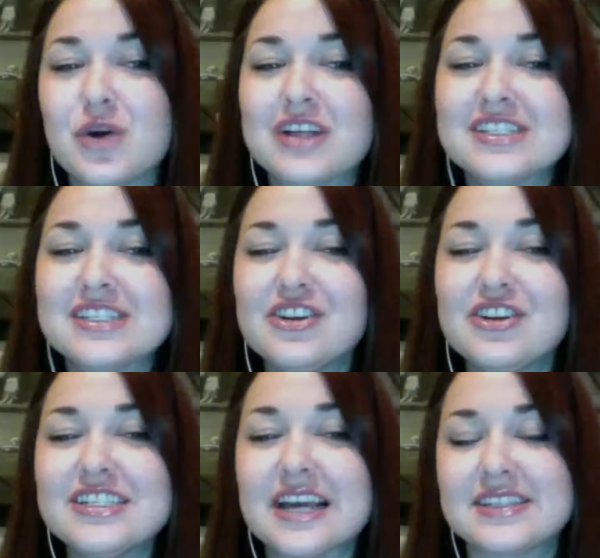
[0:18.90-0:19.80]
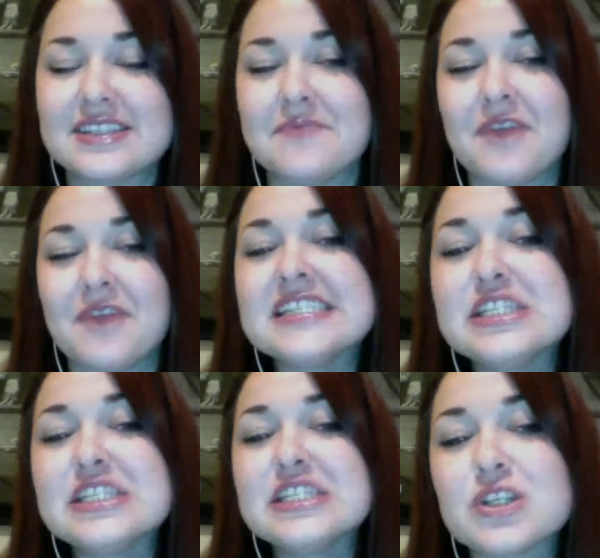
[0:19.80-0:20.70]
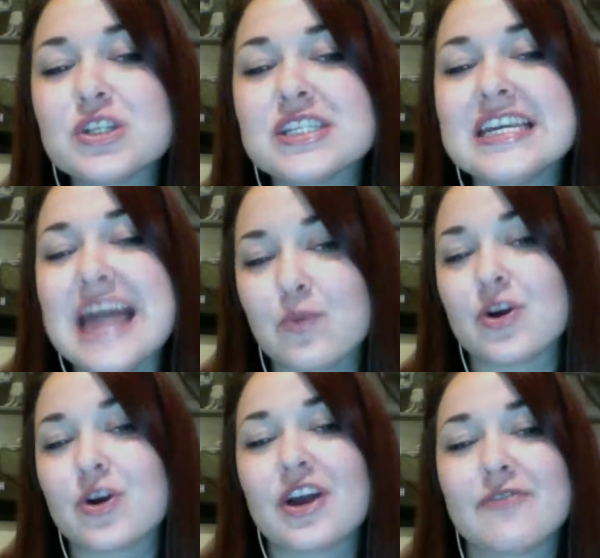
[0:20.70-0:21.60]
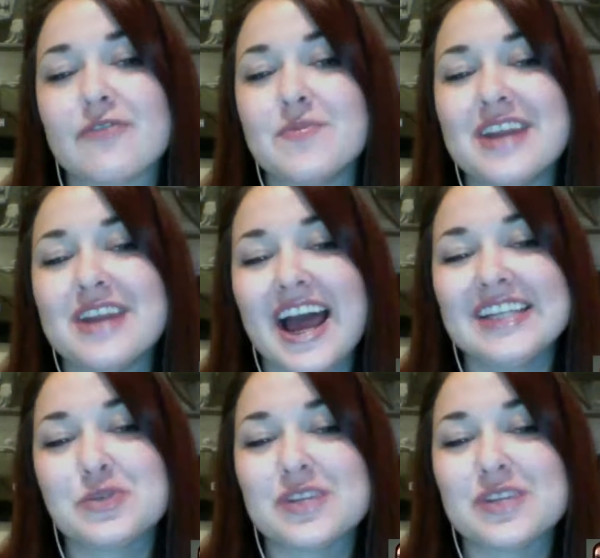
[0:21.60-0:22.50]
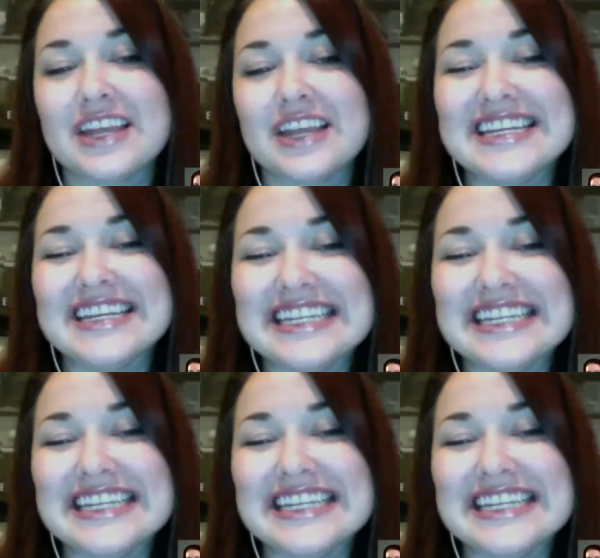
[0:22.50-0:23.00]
on SiriusXM Fantasy Sports Network from 9 to 11